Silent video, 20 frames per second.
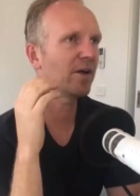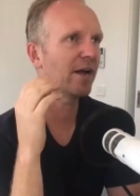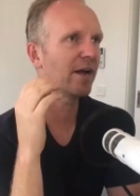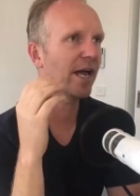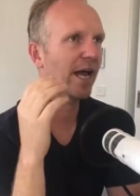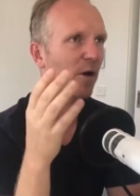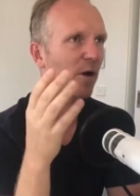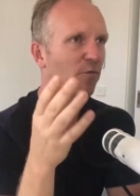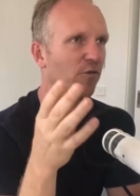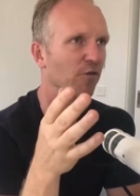be
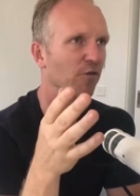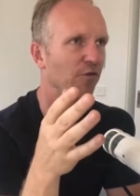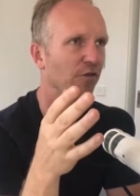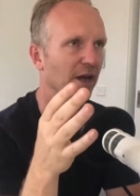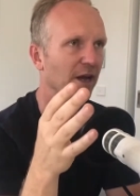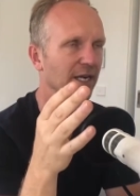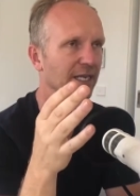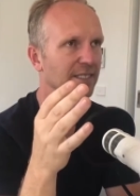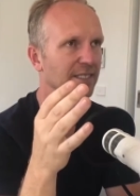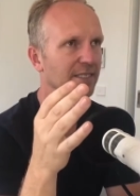kind of helpful
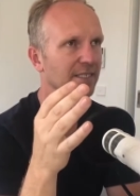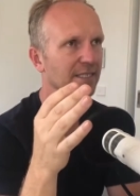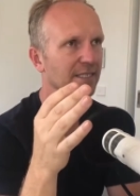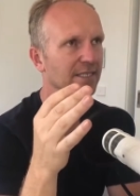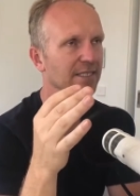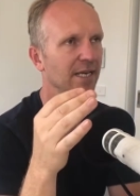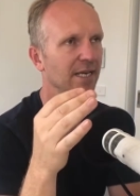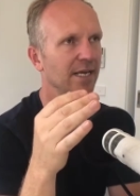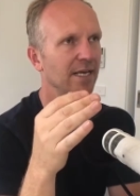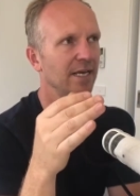for our
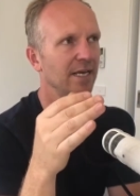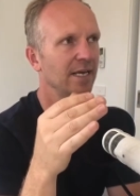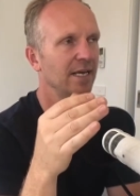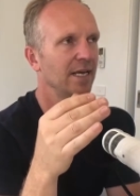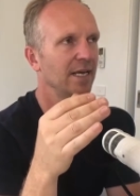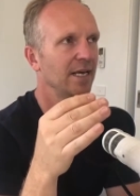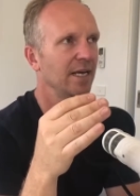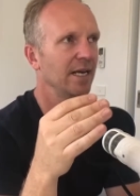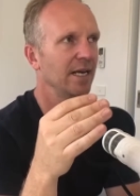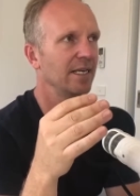listeners
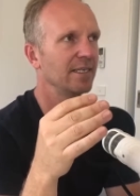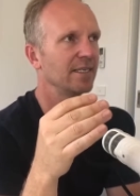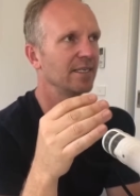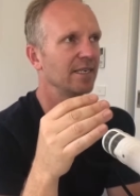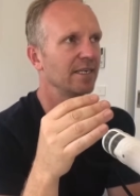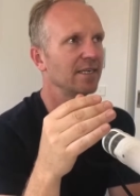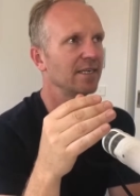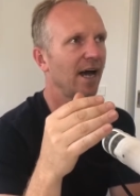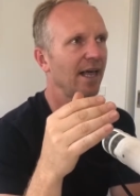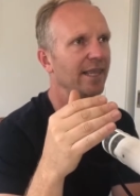
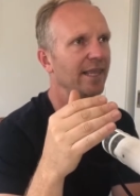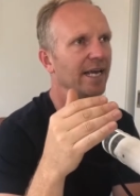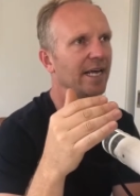is, is I